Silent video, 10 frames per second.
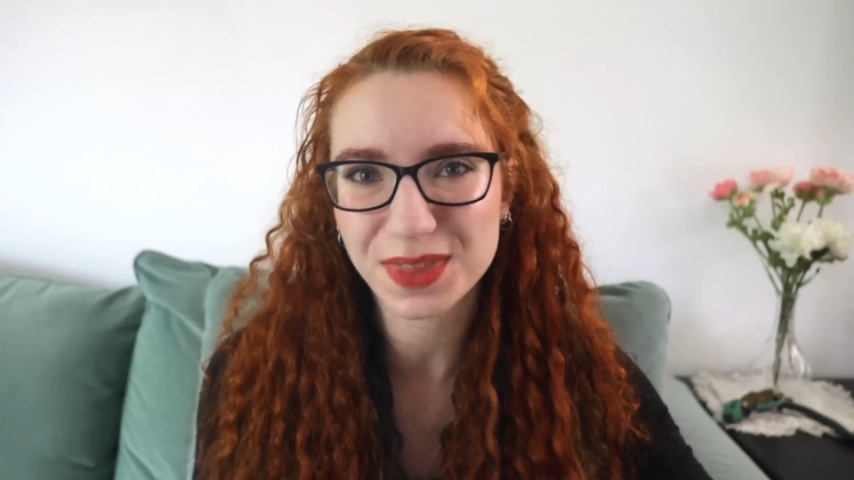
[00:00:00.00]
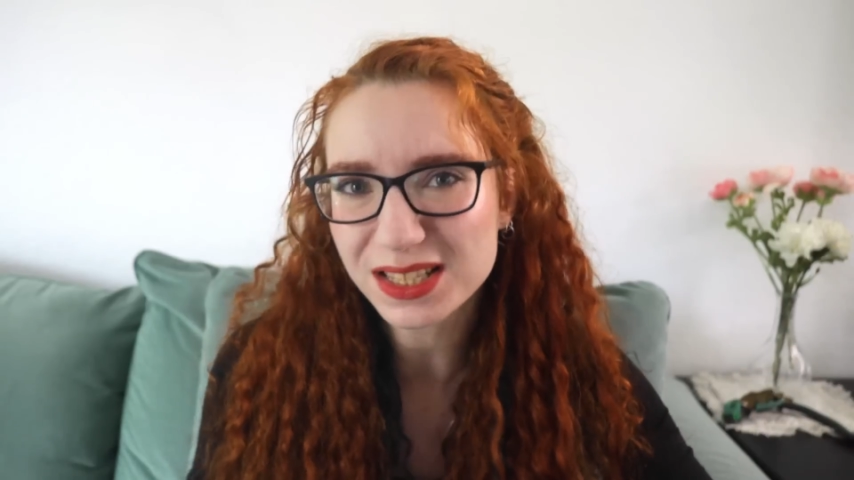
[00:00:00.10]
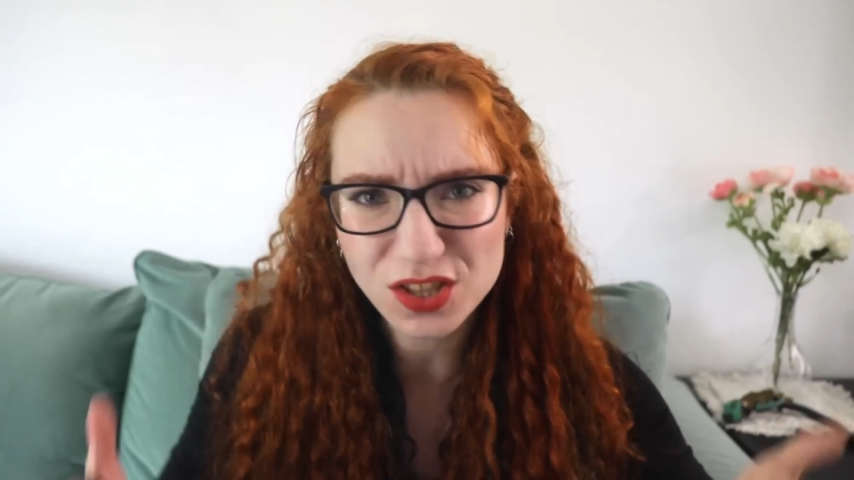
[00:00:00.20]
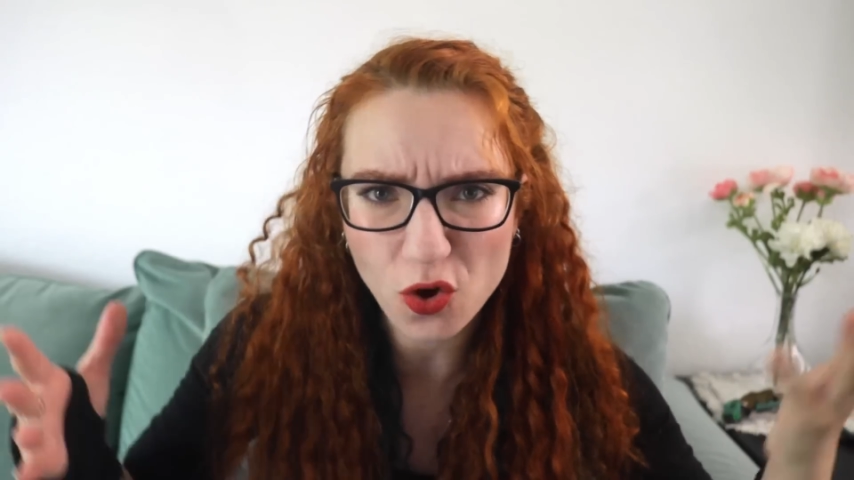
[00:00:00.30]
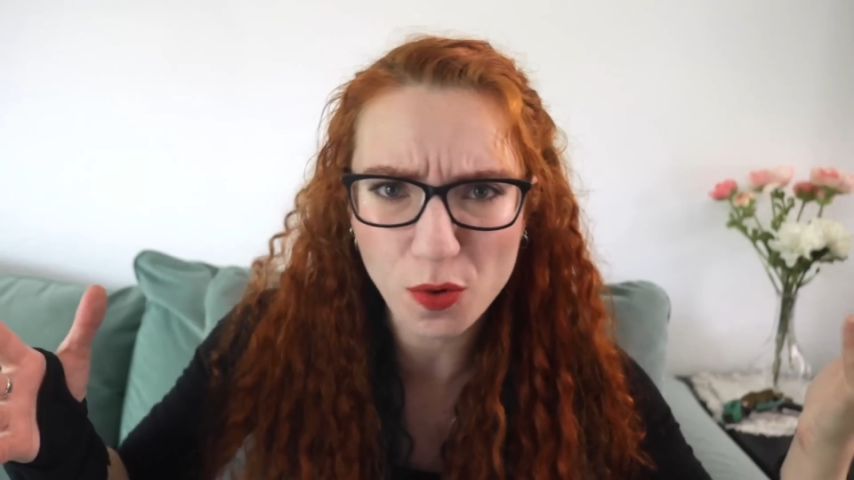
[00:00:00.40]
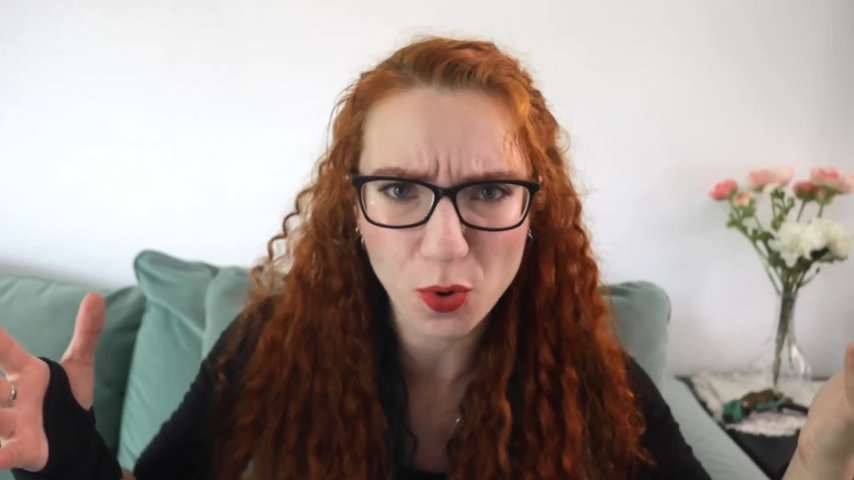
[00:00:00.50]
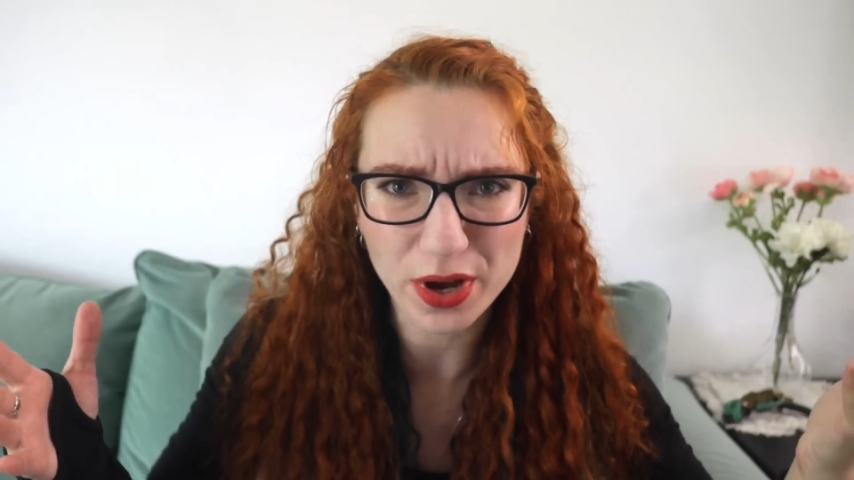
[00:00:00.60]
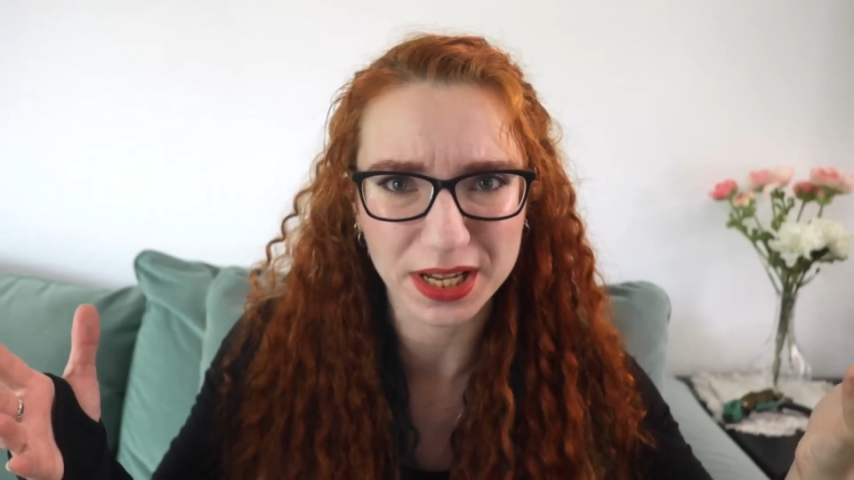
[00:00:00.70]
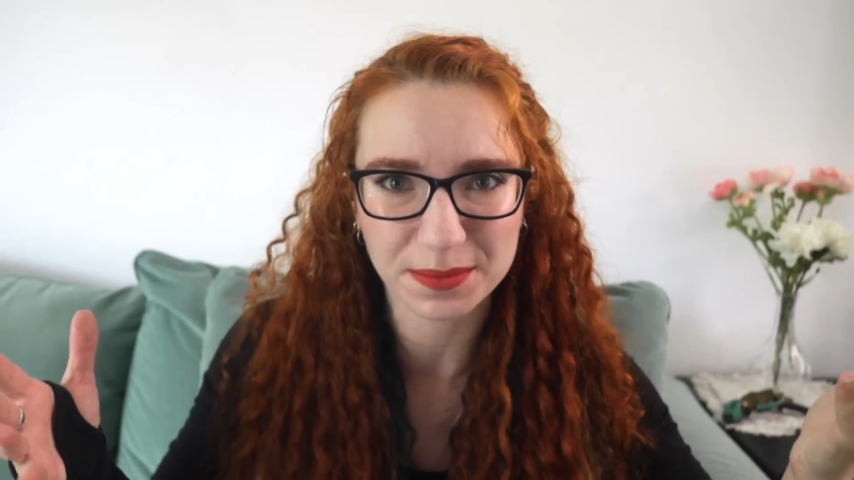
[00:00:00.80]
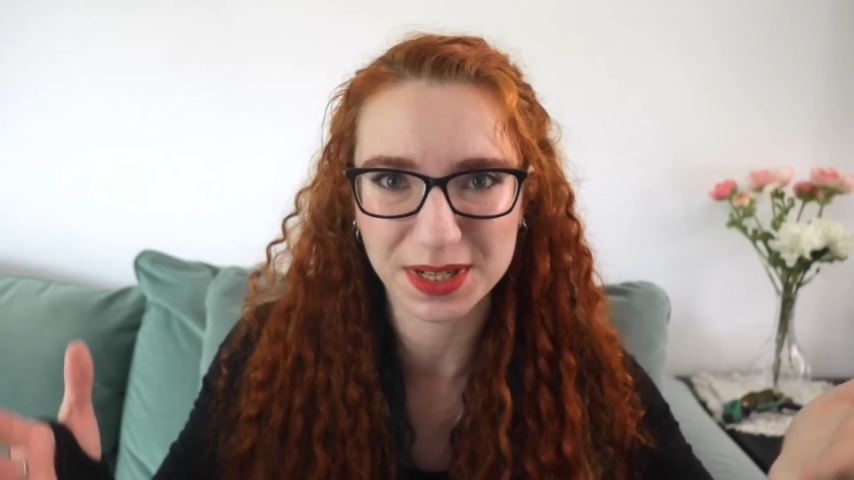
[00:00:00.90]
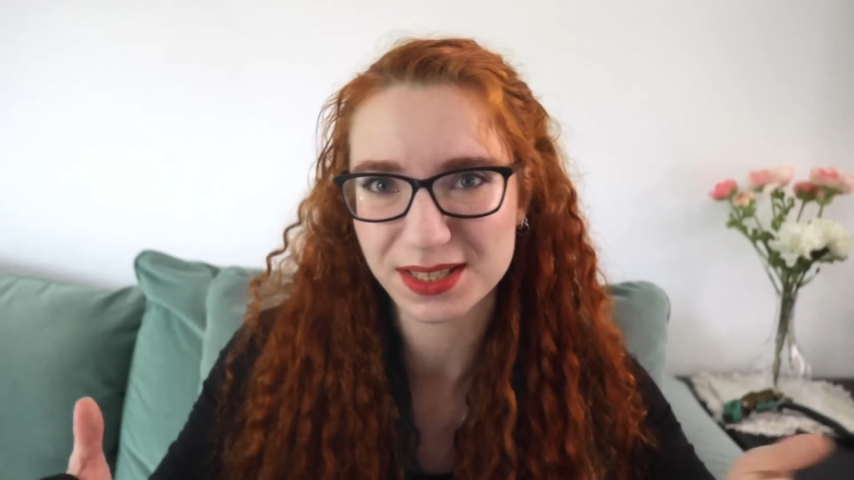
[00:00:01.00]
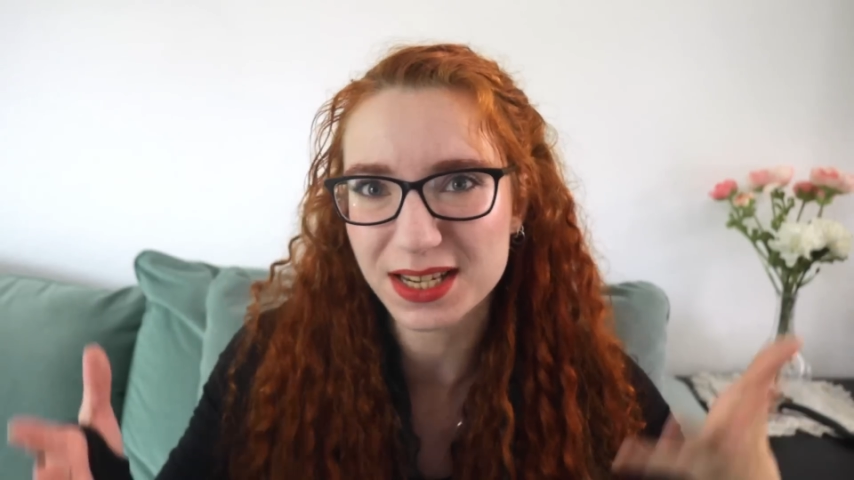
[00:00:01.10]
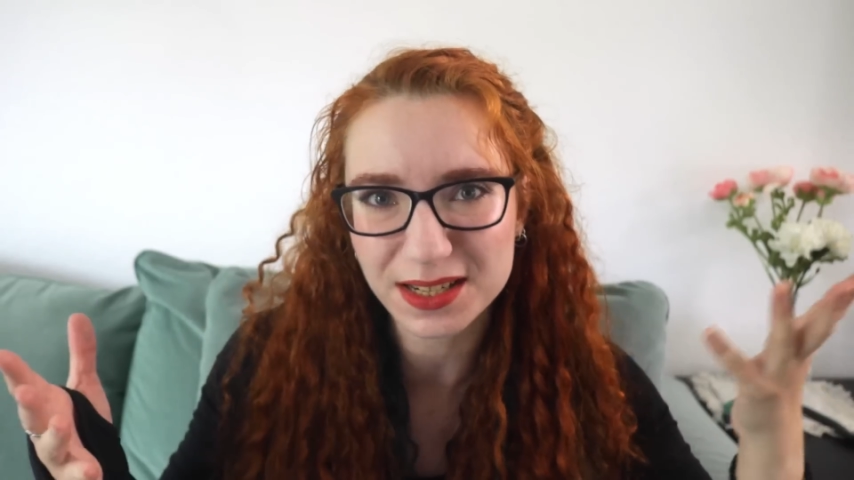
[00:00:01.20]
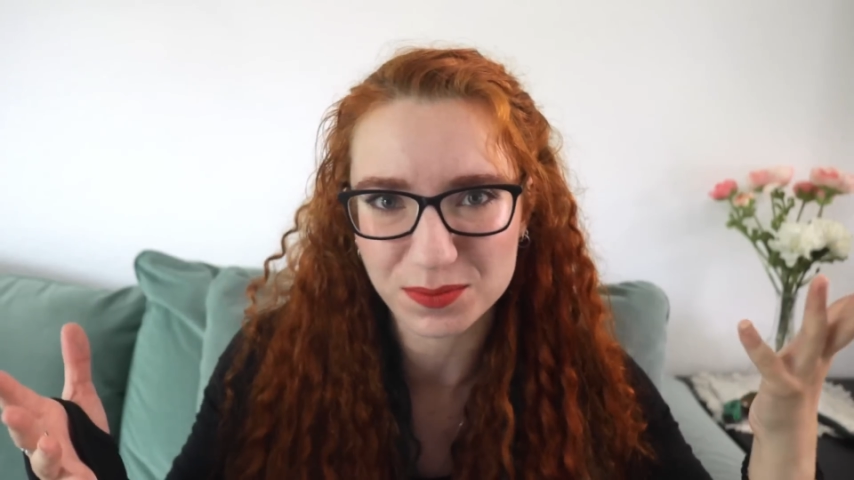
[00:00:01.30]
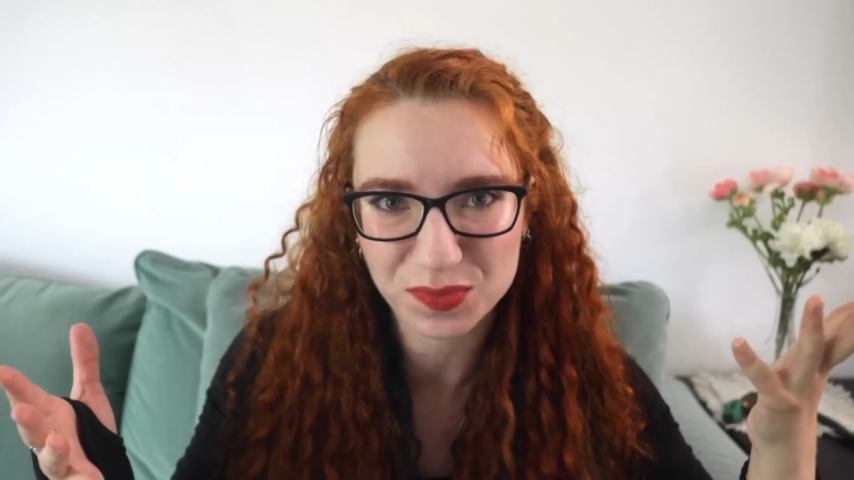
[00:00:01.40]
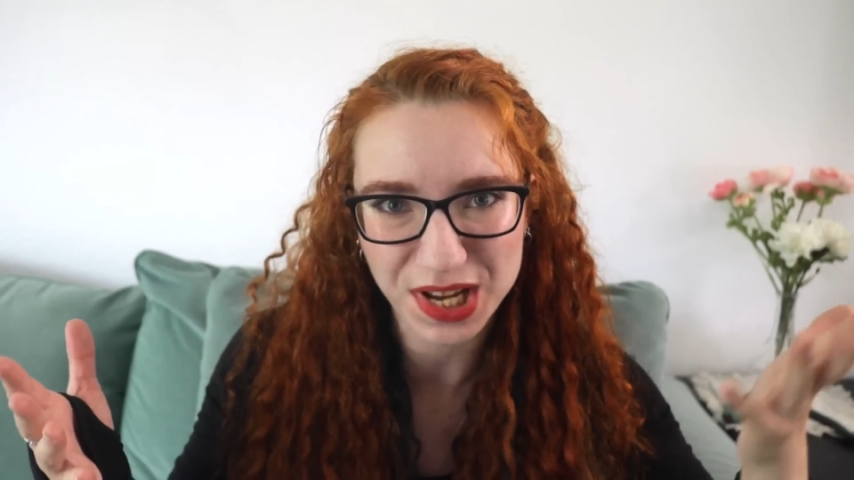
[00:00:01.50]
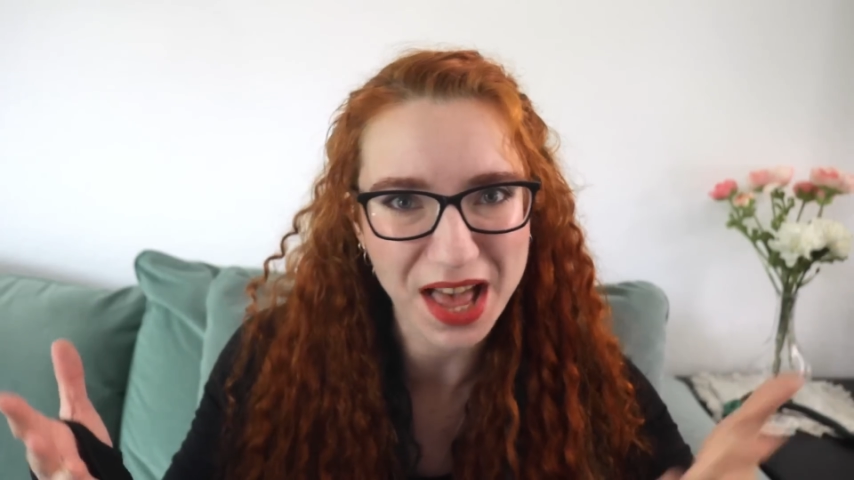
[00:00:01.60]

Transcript: That's the whole point, isn't it?